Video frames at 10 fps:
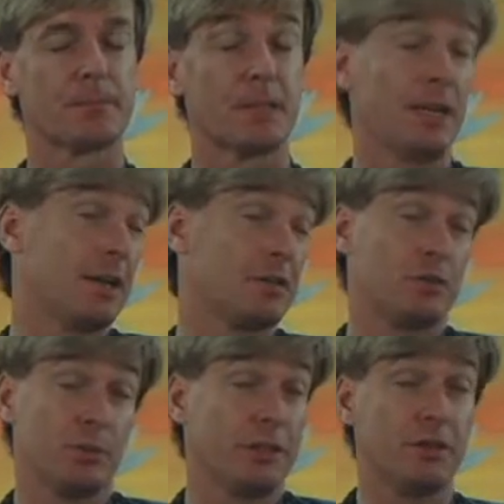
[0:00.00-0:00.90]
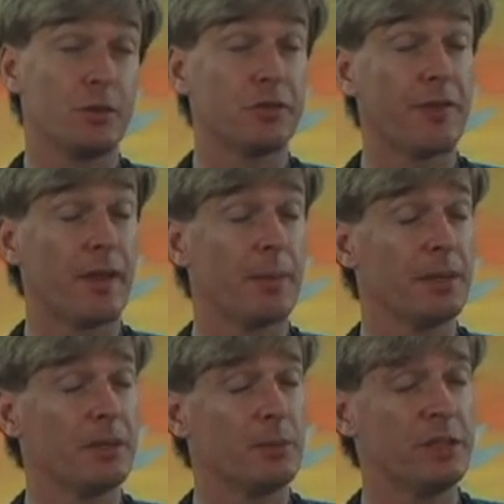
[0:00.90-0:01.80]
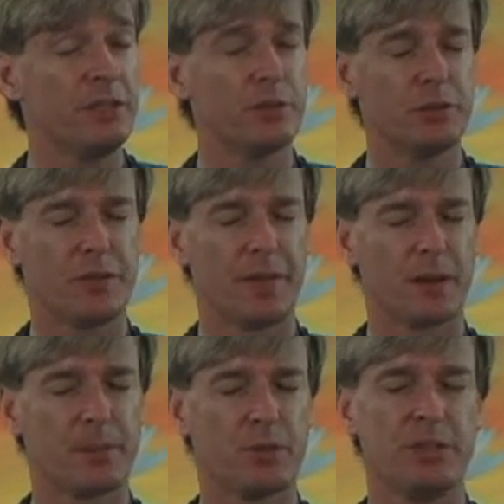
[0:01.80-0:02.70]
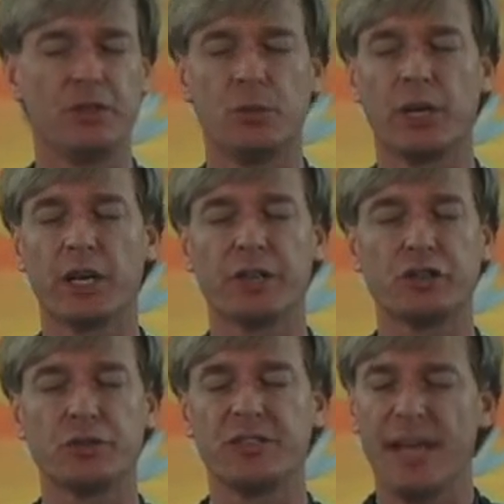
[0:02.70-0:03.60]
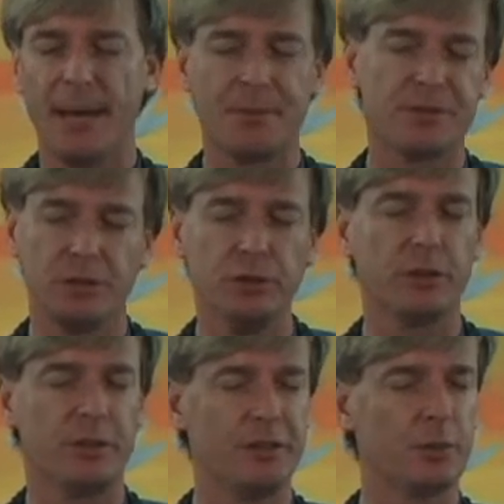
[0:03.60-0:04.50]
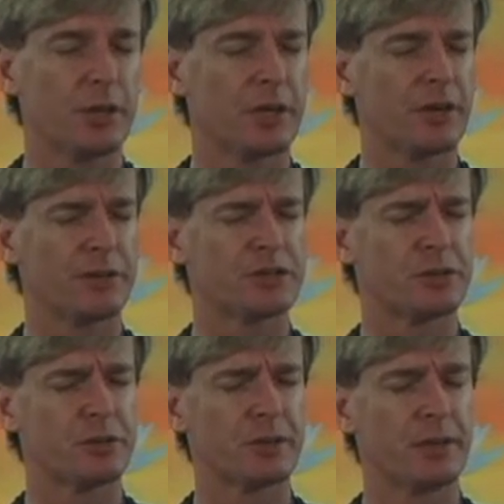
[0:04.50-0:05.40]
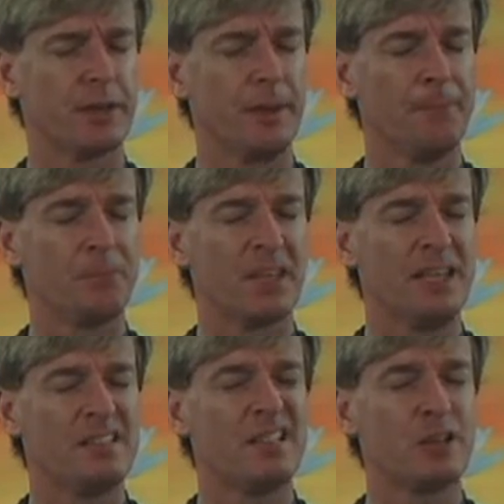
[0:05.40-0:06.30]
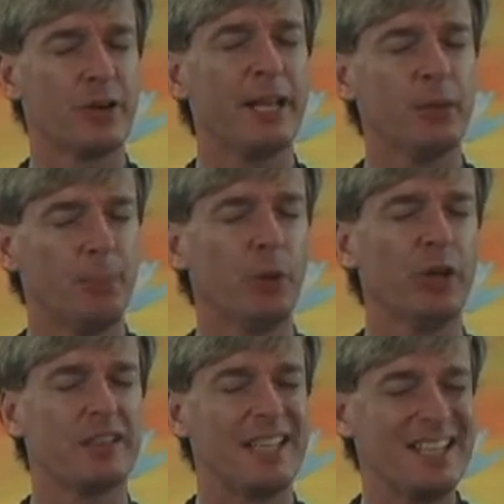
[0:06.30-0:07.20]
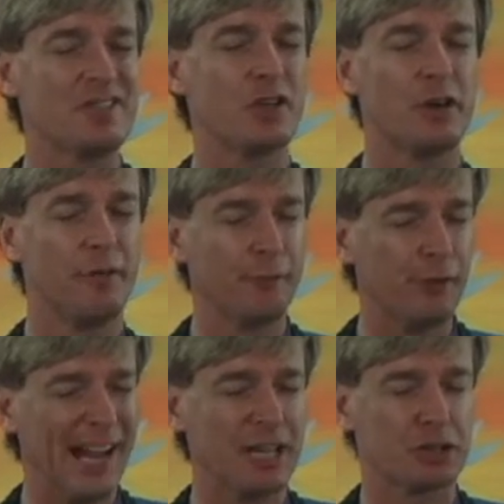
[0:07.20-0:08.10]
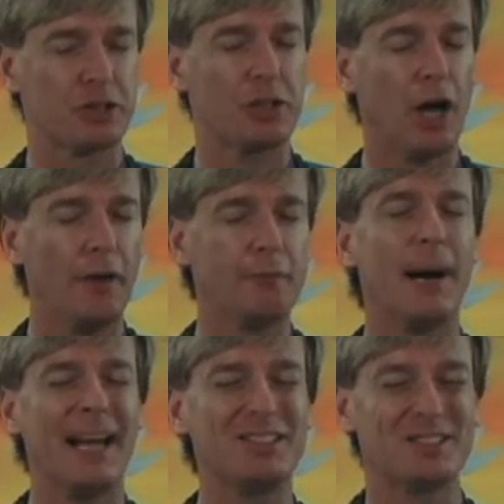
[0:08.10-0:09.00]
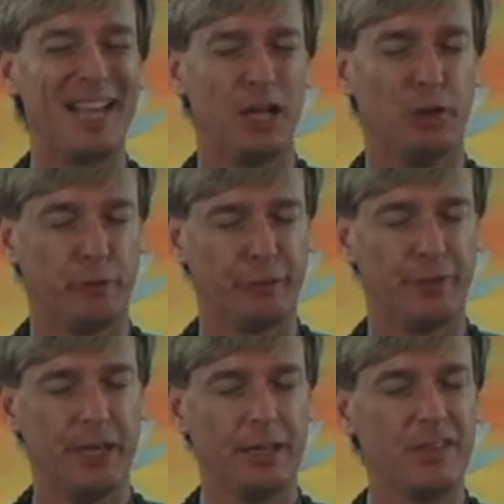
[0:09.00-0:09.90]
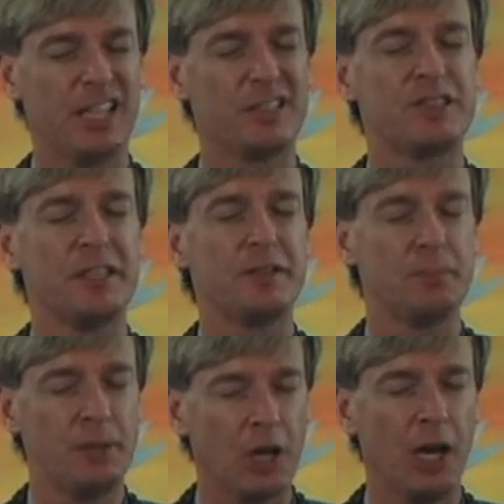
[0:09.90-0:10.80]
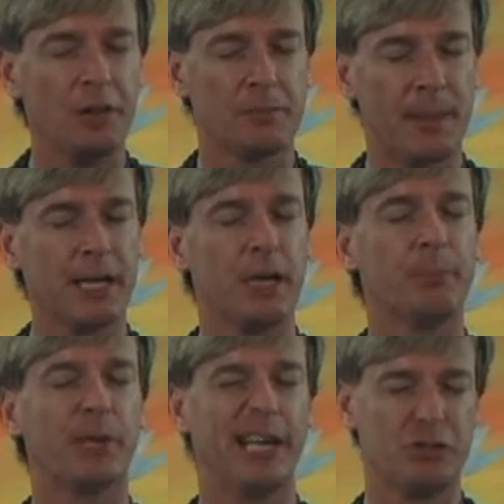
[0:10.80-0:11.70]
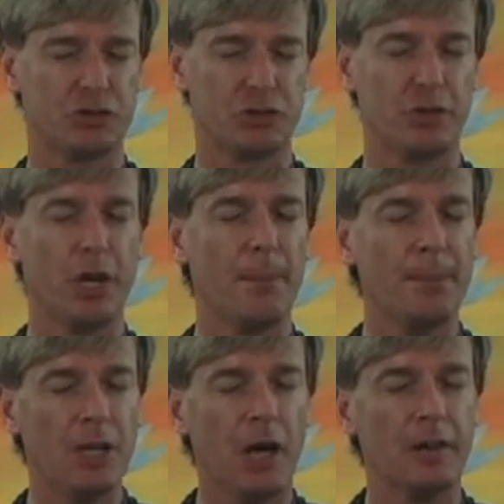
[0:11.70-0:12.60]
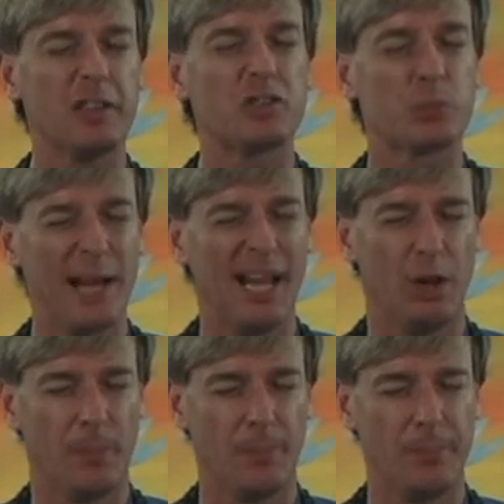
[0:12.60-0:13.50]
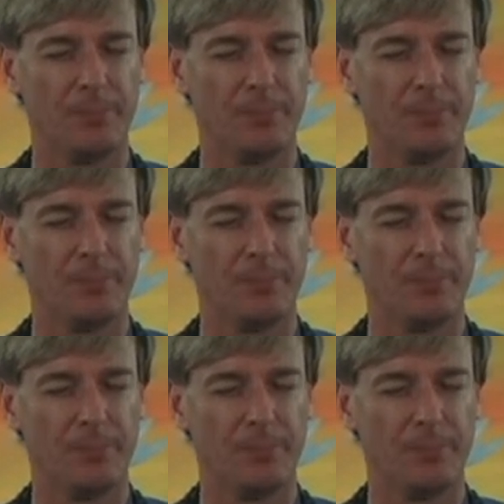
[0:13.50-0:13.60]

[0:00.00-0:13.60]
Yes, do we need to go into therapy? Indeed, we need to go into therapy. Do we need to work our issues? Absolutely, we need to work out our issues. Is the greater point, is there a fraction of myself that exists beyond my comprehension, beyond this realm,